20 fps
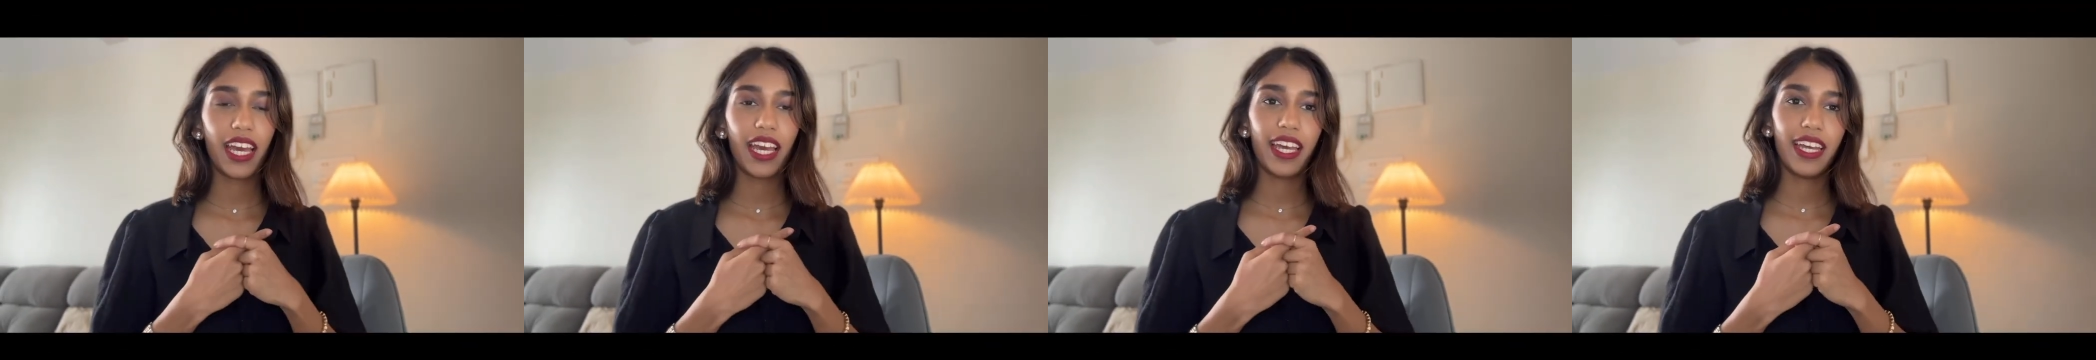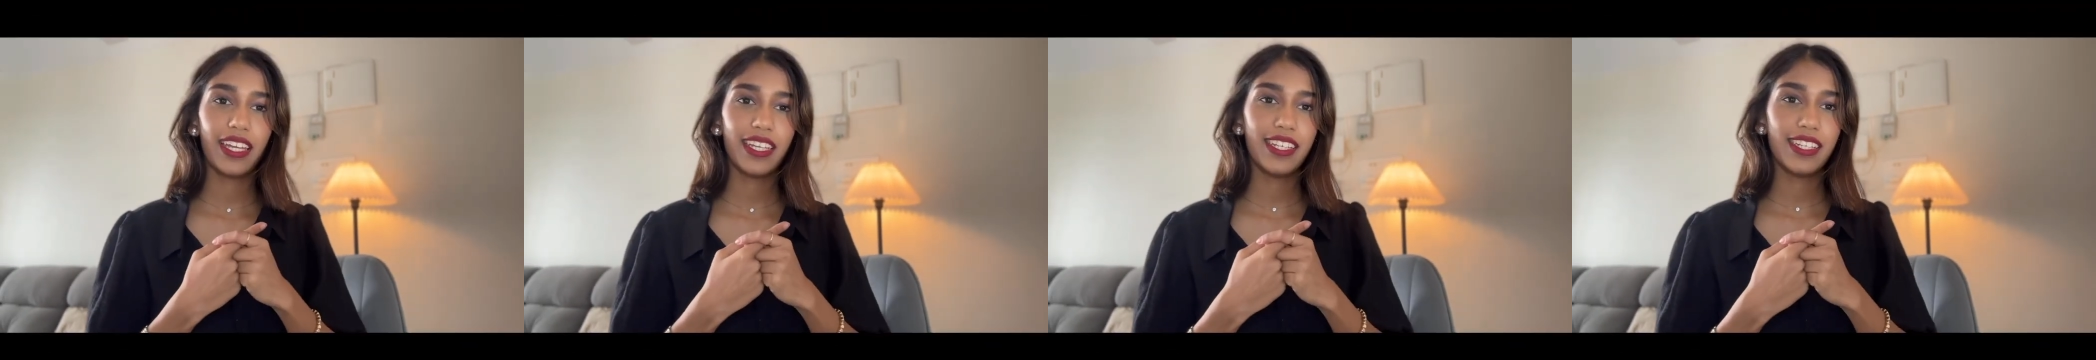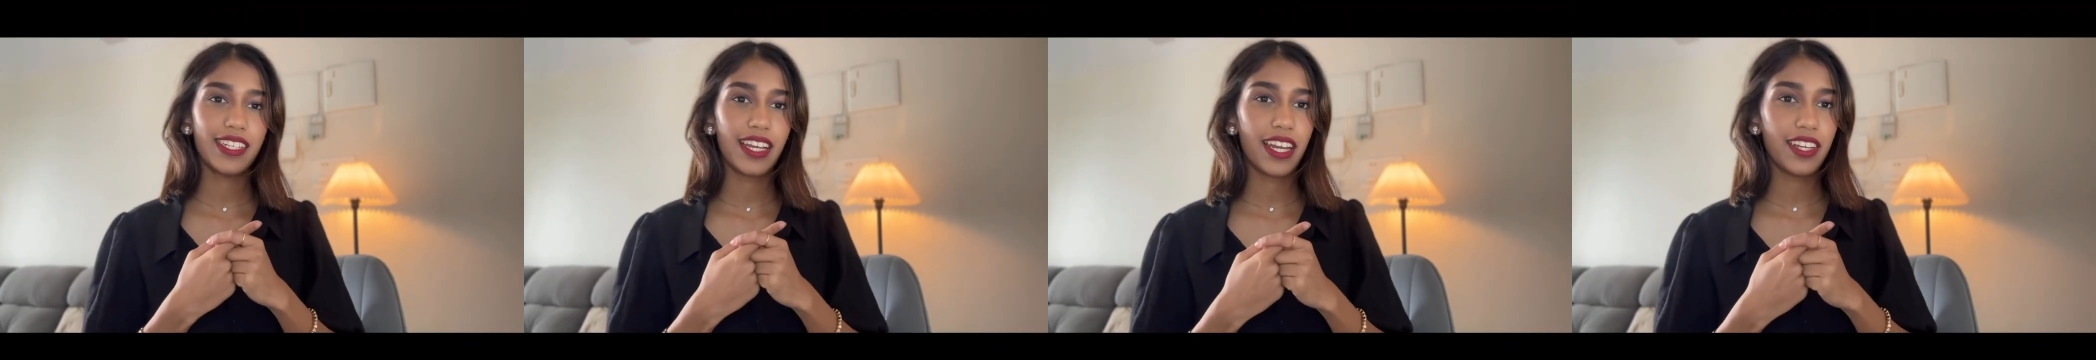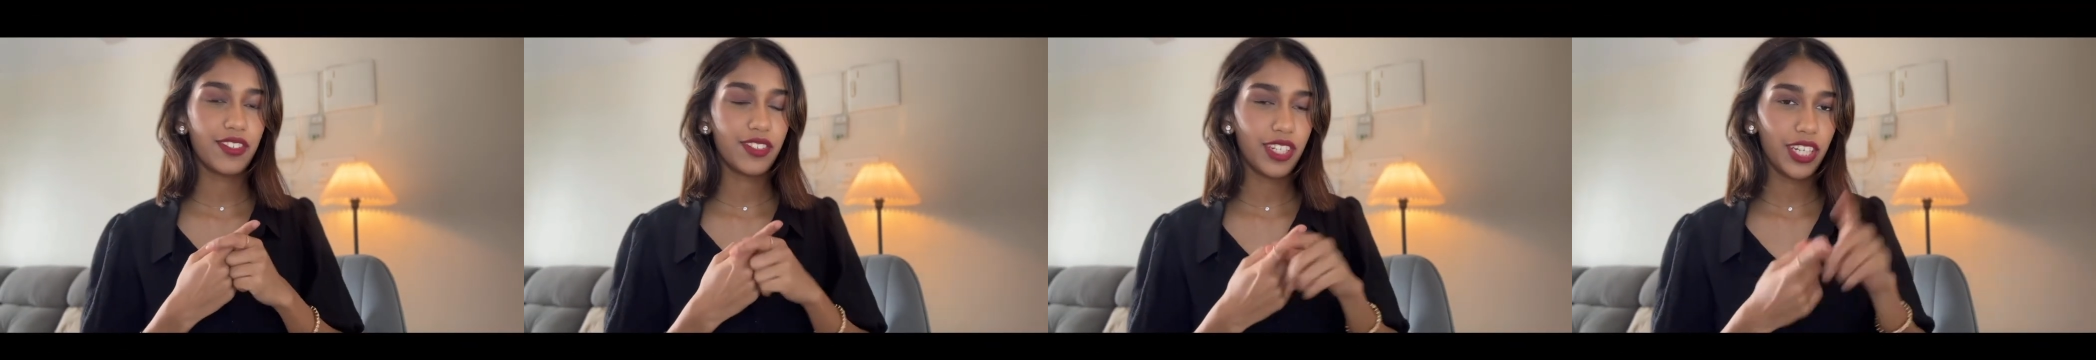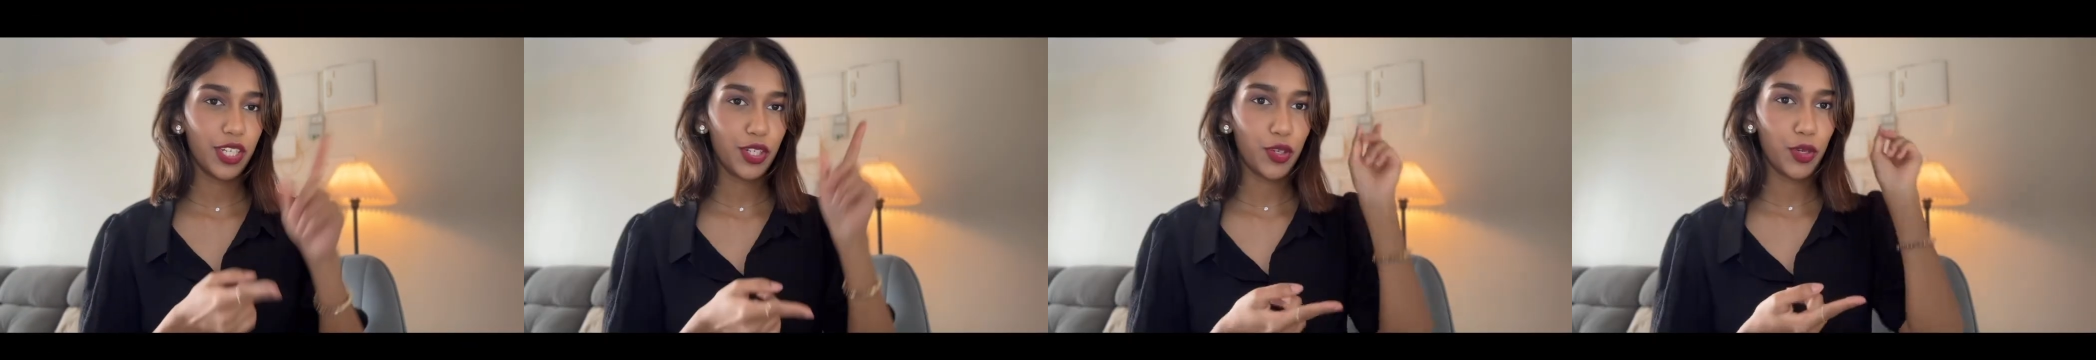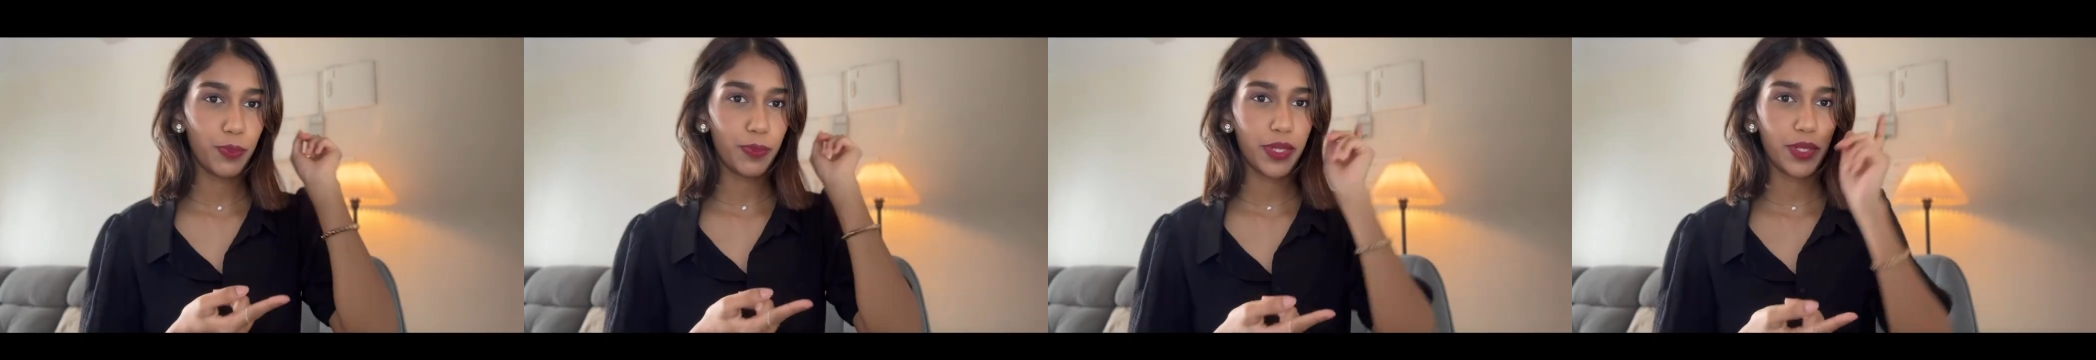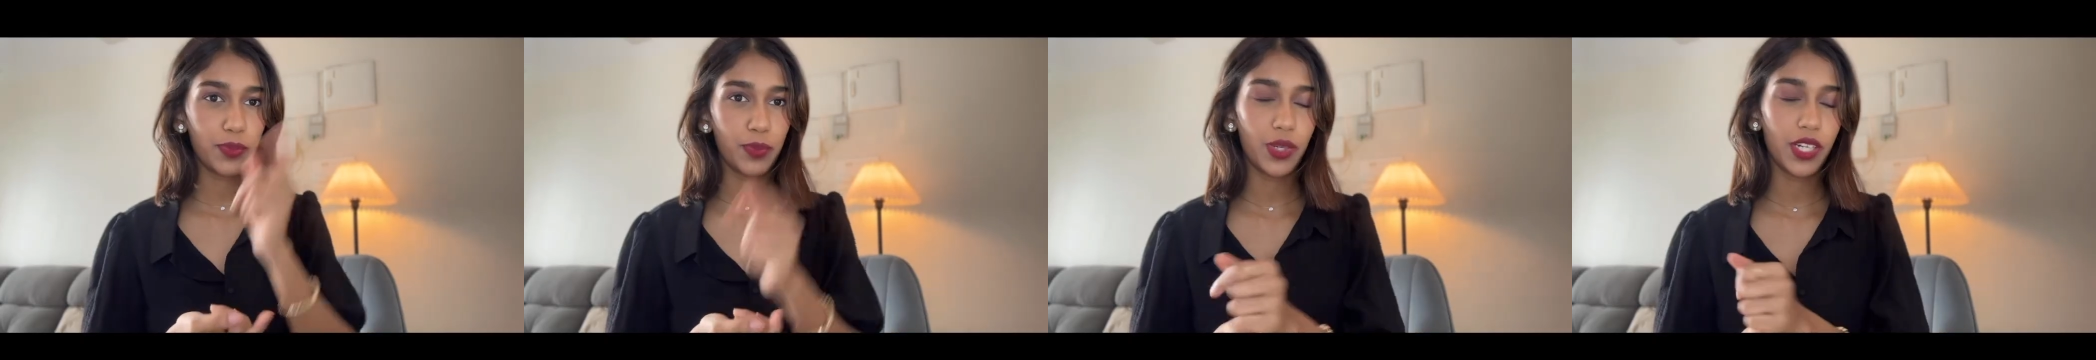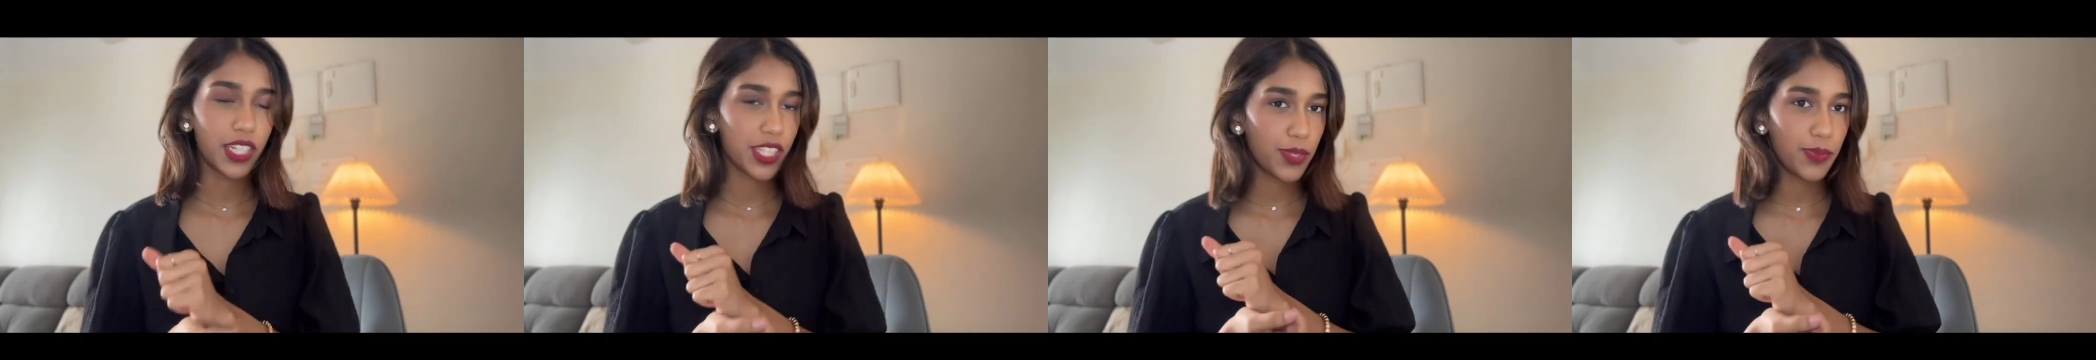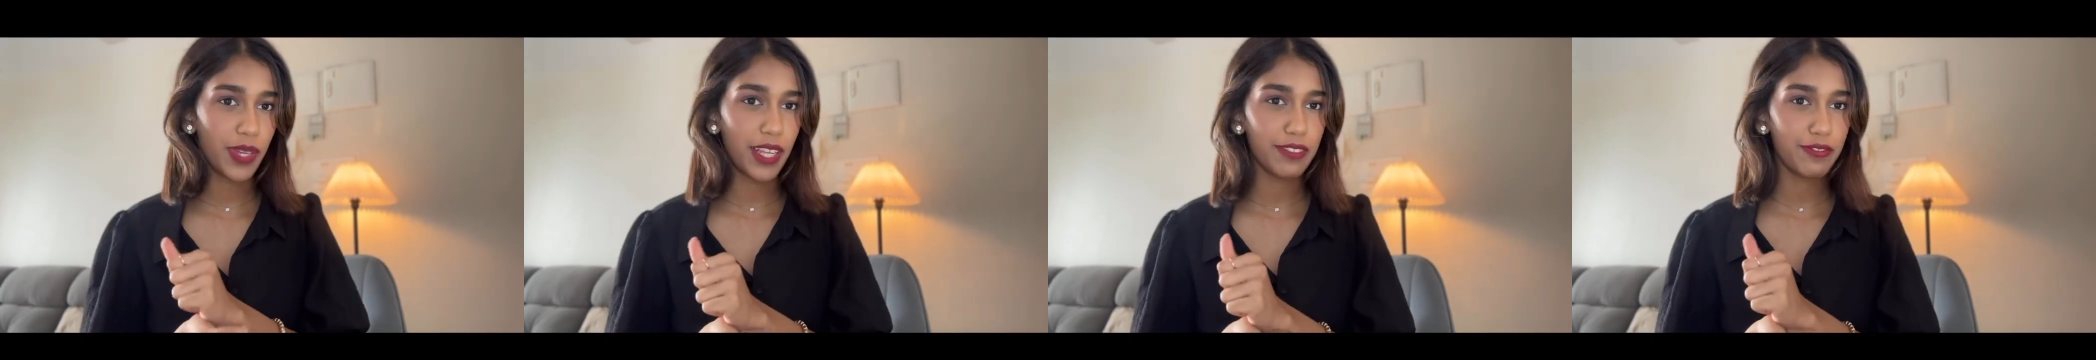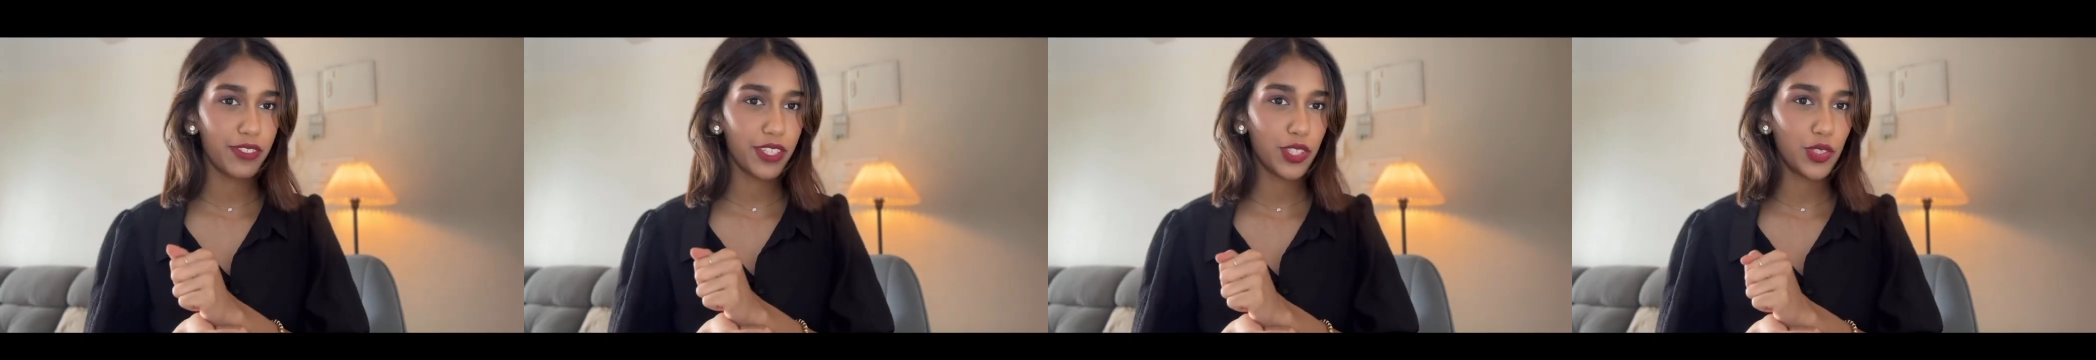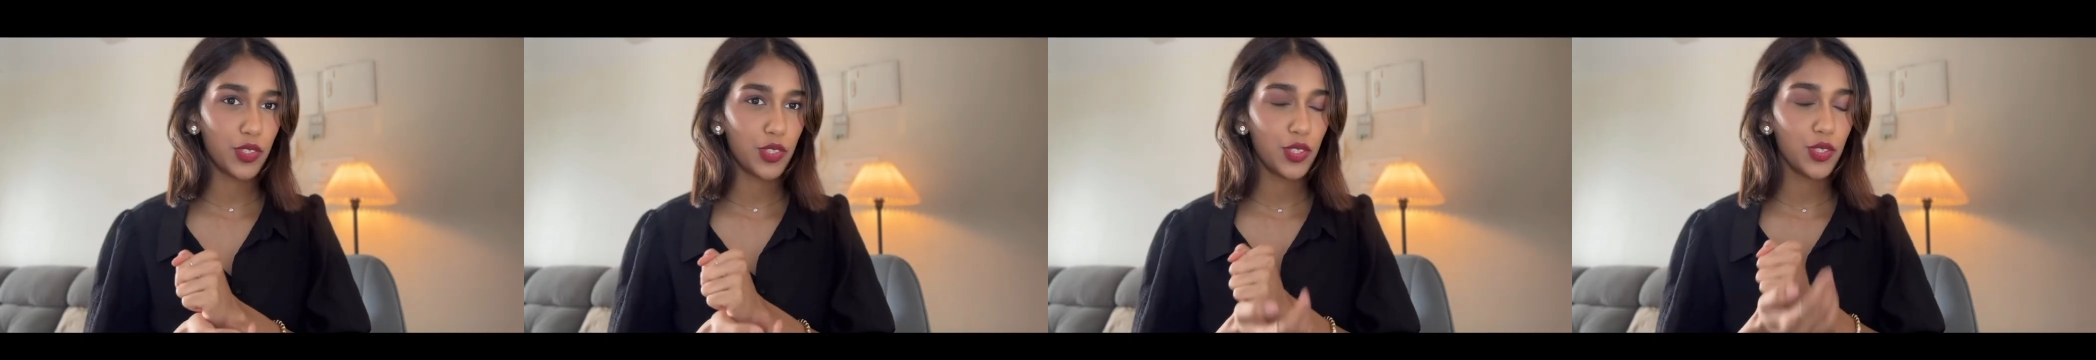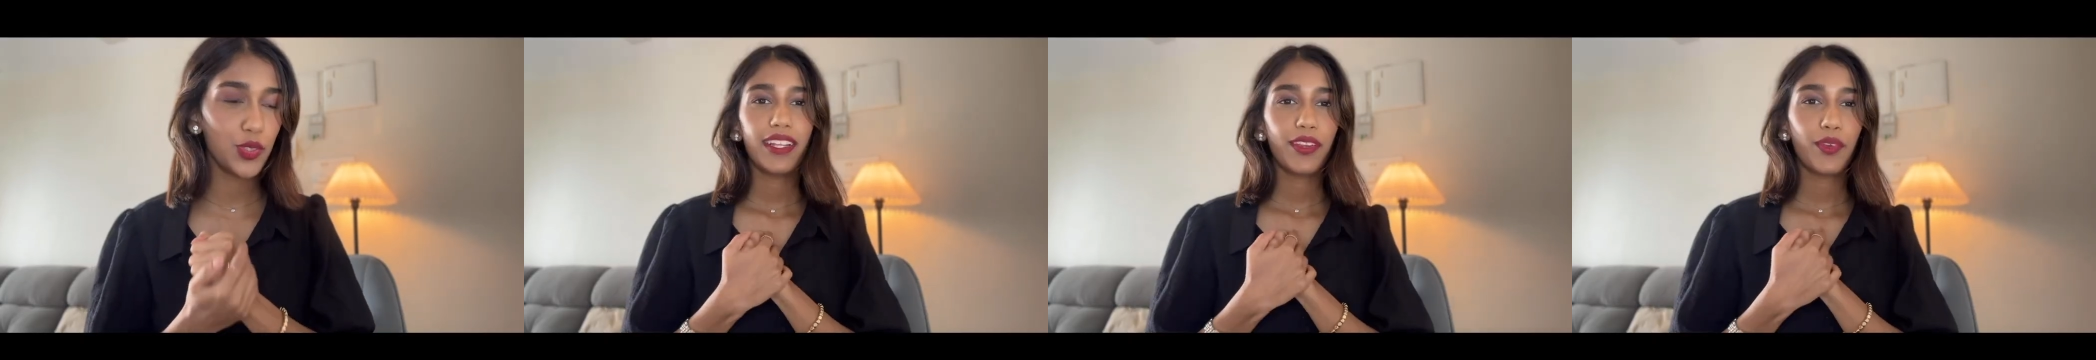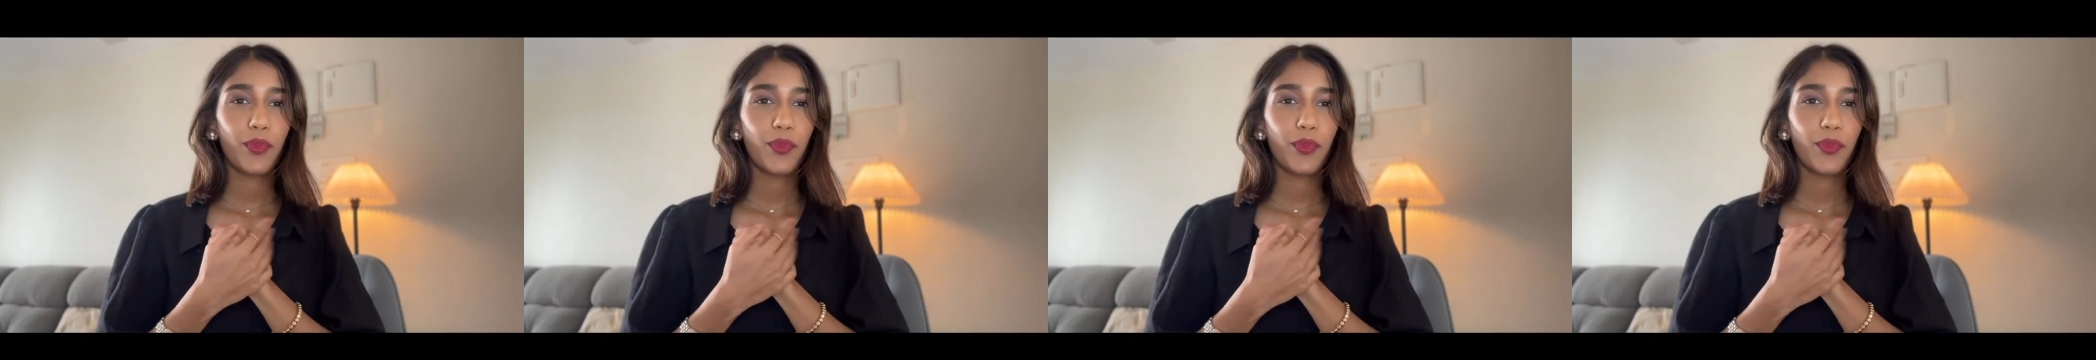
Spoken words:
and I really hope it works well for you too.